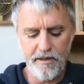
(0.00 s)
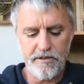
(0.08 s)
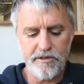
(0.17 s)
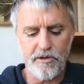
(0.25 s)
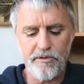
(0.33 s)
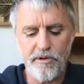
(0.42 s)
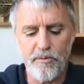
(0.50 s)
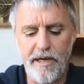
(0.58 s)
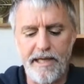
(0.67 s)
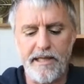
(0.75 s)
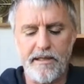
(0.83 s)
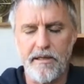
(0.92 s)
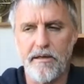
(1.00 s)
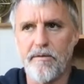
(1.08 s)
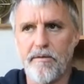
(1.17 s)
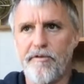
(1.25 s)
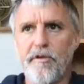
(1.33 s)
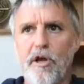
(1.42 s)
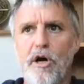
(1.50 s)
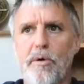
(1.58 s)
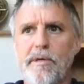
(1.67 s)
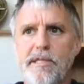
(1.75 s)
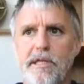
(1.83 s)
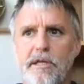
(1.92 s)
So the way that the flow
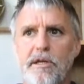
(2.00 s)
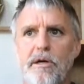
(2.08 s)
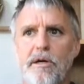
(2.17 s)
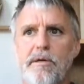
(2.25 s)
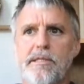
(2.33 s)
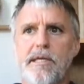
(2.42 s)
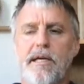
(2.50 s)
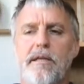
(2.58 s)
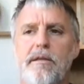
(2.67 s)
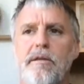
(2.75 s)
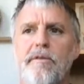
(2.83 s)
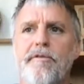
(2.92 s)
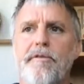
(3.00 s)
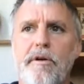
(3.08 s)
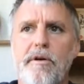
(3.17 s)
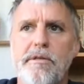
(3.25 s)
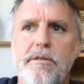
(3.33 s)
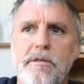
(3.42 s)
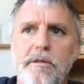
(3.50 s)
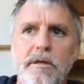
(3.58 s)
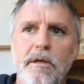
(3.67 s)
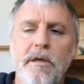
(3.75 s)
is going to go is that the first